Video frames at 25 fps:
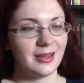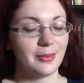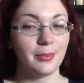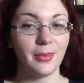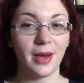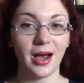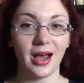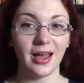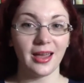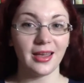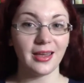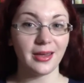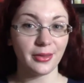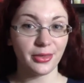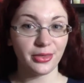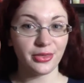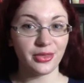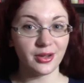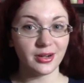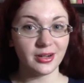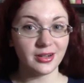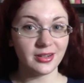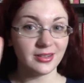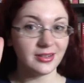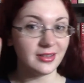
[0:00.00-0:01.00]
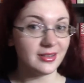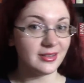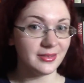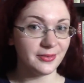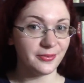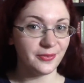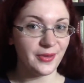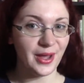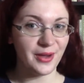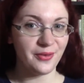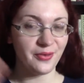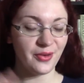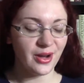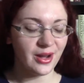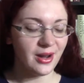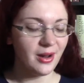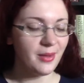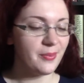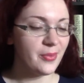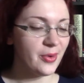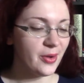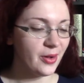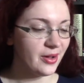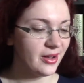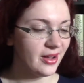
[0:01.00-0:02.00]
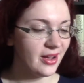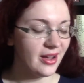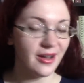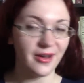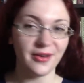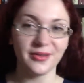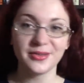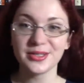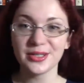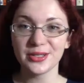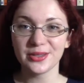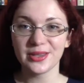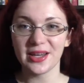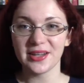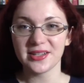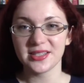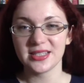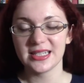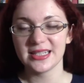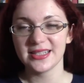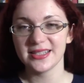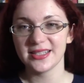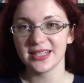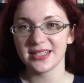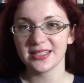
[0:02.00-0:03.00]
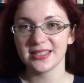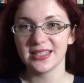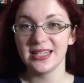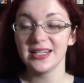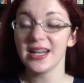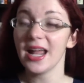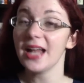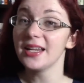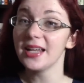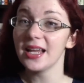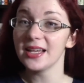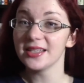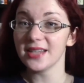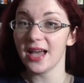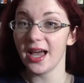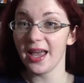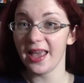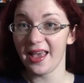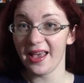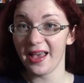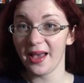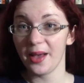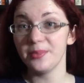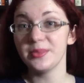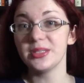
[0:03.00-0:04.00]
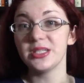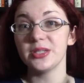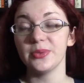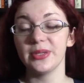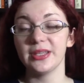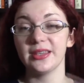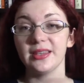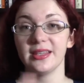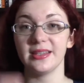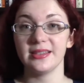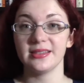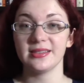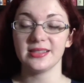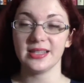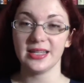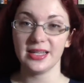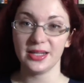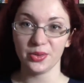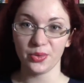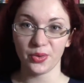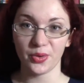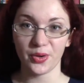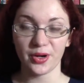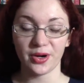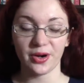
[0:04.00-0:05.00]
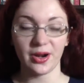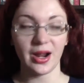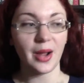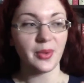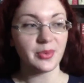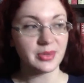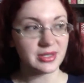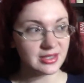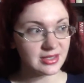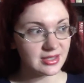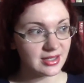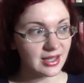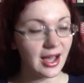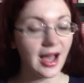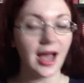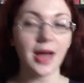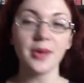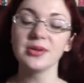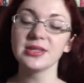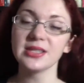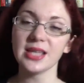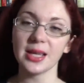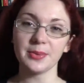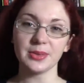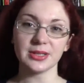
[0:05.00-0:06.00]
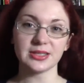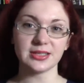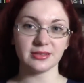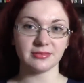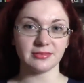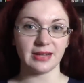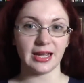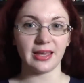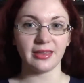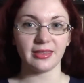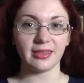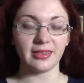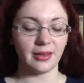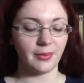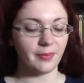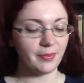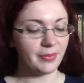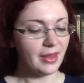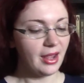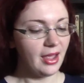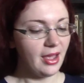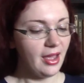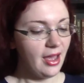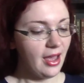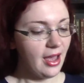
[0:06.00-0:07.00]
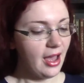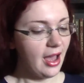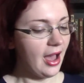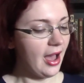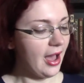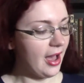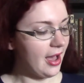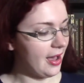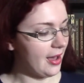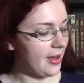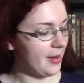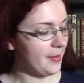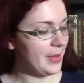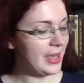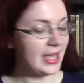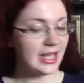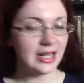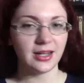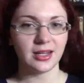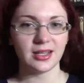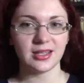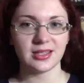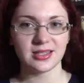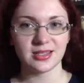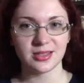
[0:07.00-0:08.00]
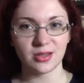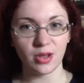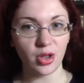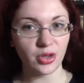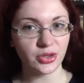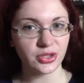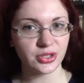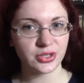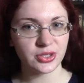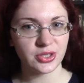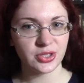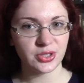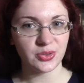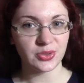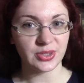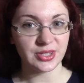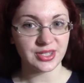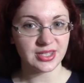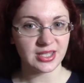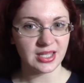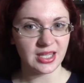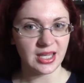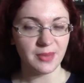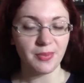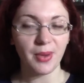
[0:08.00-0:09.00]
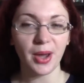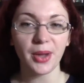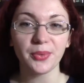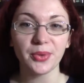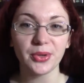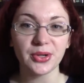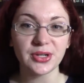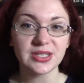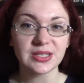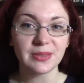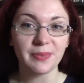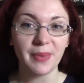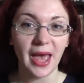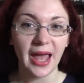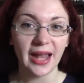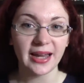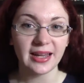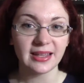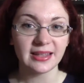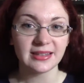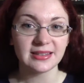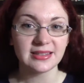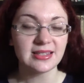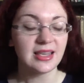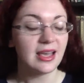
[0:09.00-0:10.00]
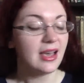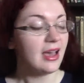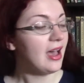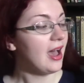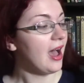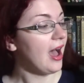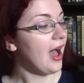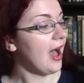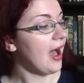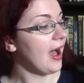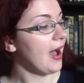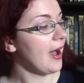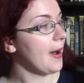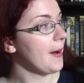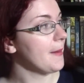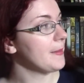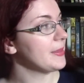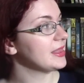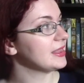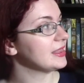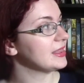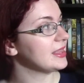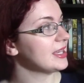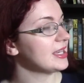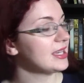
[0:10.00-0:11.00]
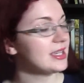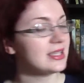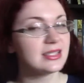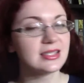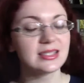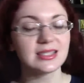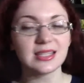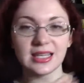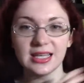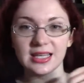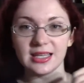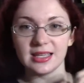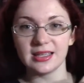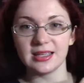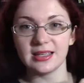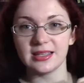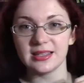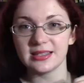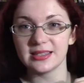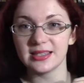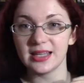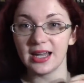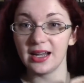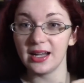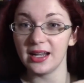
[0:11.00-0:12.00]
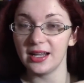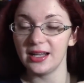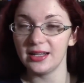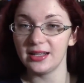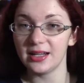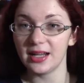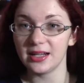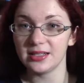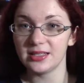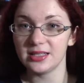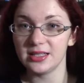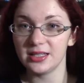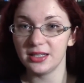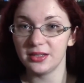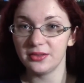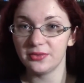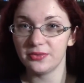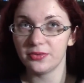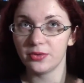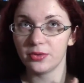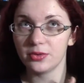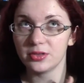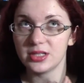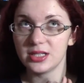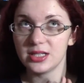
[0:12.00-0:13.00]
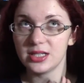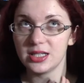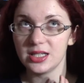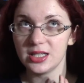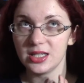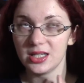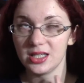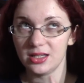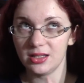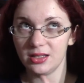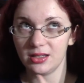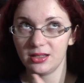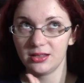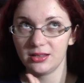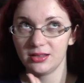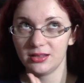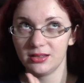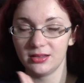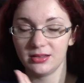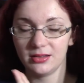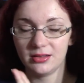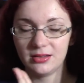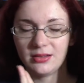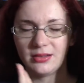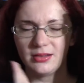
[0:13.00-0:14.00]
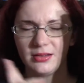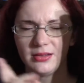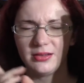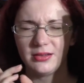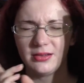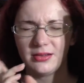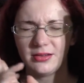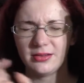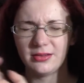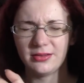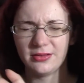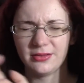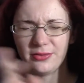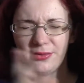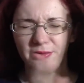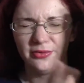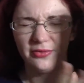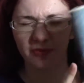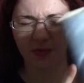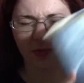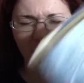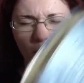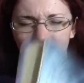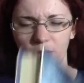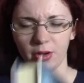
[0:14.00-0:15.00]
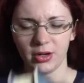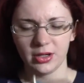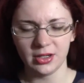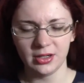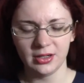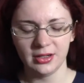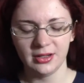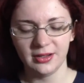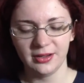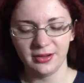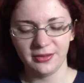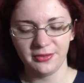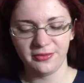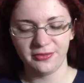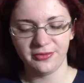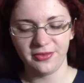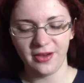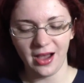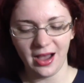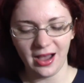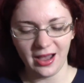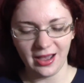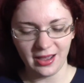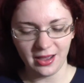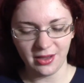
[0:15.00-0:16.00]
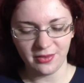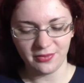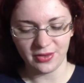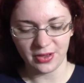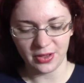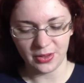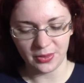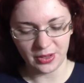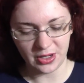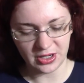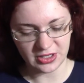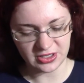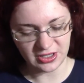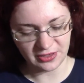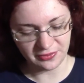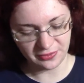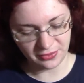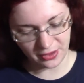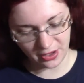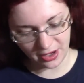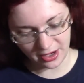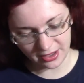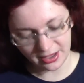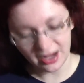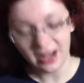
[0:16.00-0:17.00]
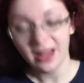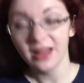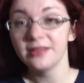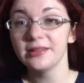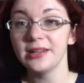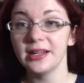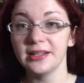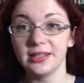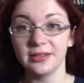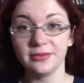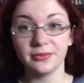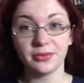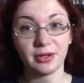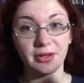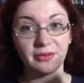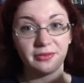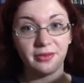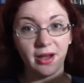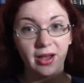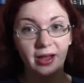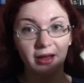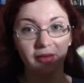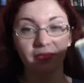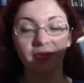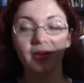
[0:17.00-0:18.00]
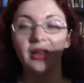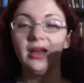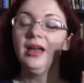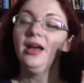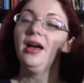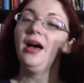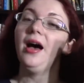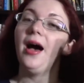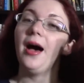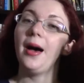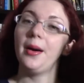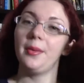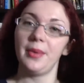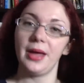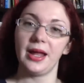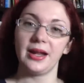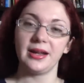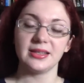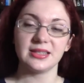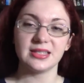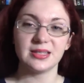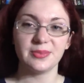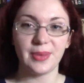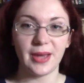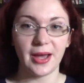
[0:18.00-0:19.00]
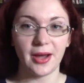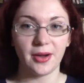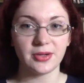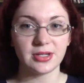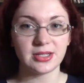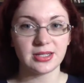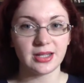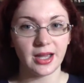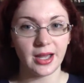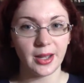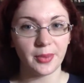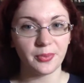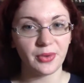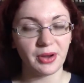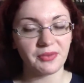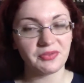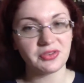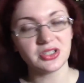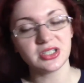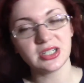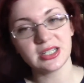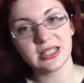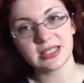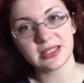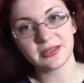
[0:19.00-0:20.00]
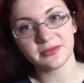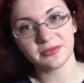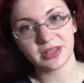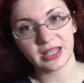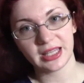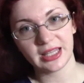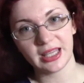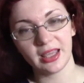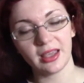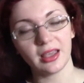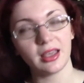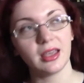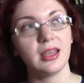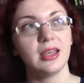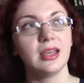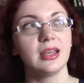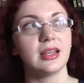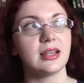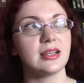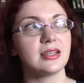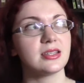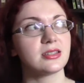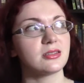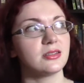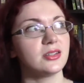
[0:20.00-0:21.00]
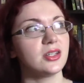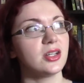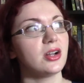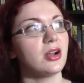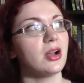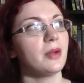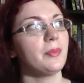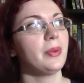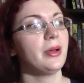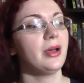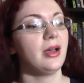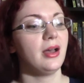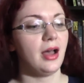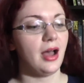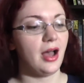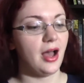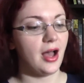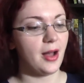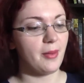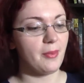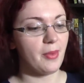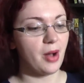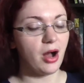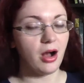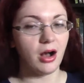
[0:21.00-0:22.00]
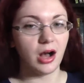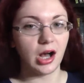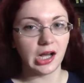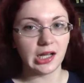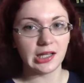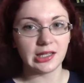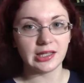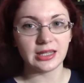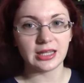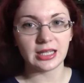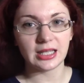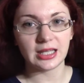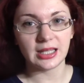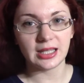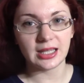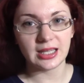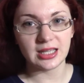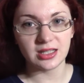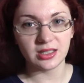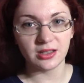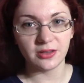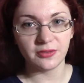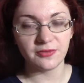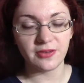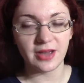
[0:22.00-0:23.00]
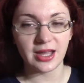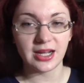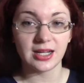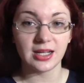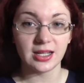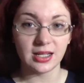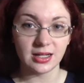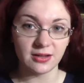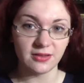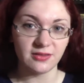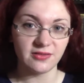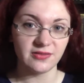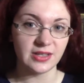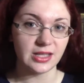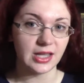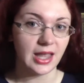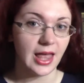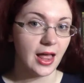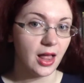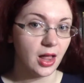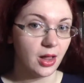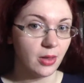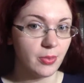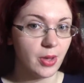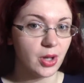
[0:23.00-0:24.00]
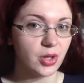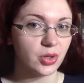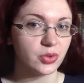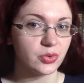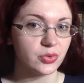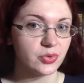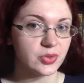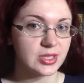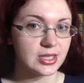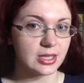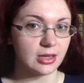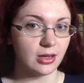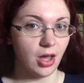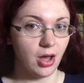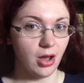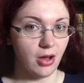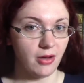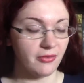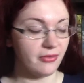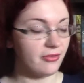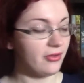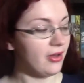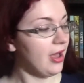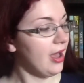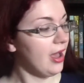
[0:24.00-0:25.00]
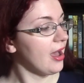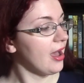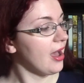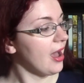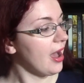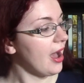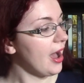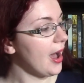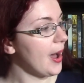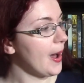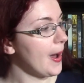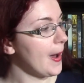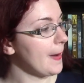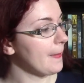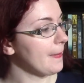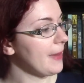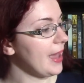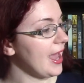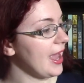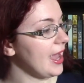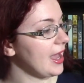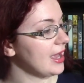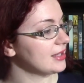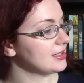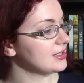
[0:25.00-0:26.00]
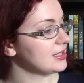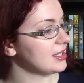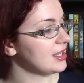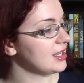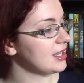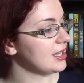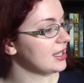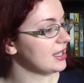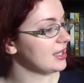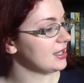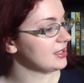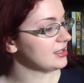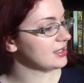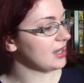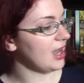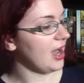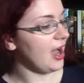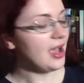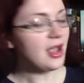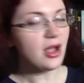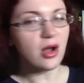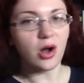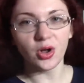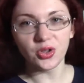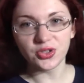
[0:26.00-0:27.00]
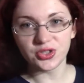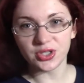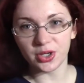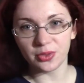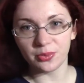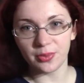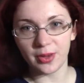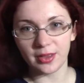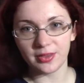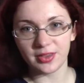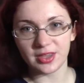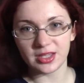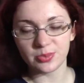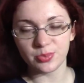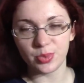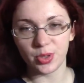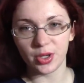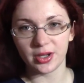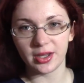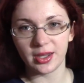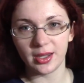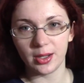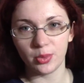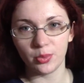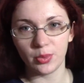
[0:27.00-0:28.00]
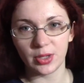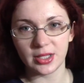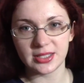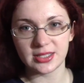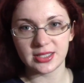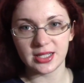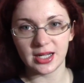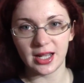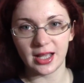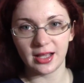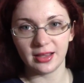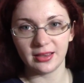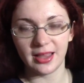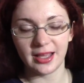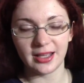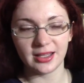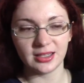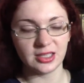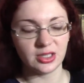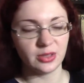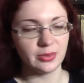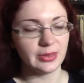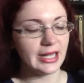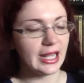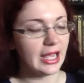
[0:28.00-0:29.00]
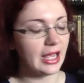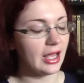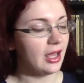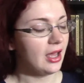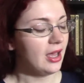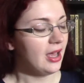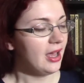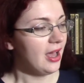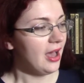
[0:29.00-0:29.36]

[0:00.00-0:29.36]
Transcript: My third favorite book of 2016, and yes, I am doing these in order. I was I was able to rank them. Um, it is Salt to the Sea by Ruta Sepetys. Um, this is set in 1944, 5, oh gosh, I forgot, 1945, um, and it's about um, refugees fleeing Eastern Europe um, on the ill-fated Wilhelm Gustloff. Um, and it, I also read this book in one sitting, like Illuminae.